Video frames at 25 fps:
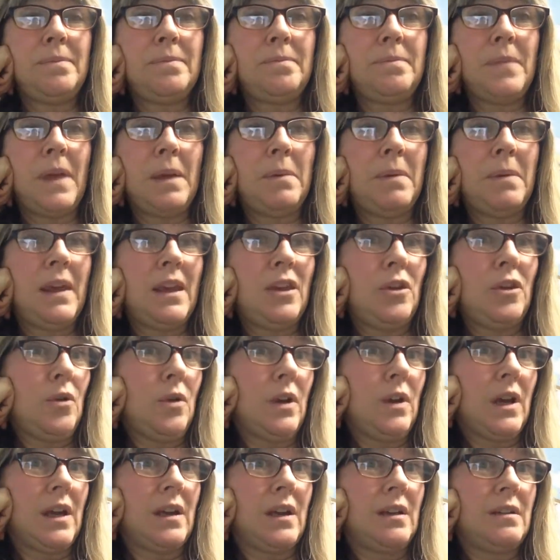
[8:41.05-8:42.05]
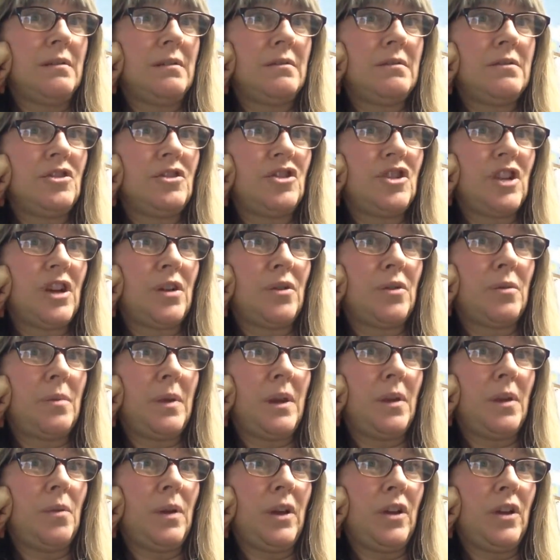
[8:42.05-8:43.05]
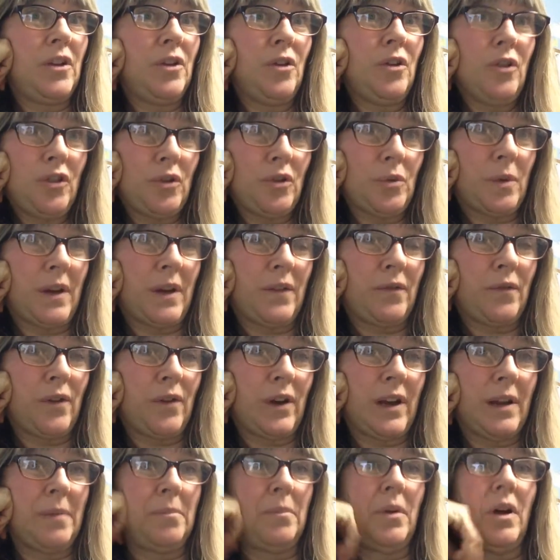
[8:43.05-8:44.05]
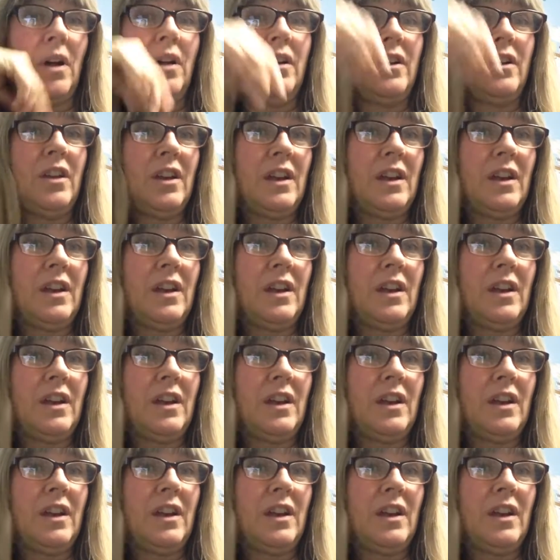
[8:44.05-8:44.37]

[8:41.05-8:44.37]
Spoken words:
maybe you can share with me what you're doing for Imbolc.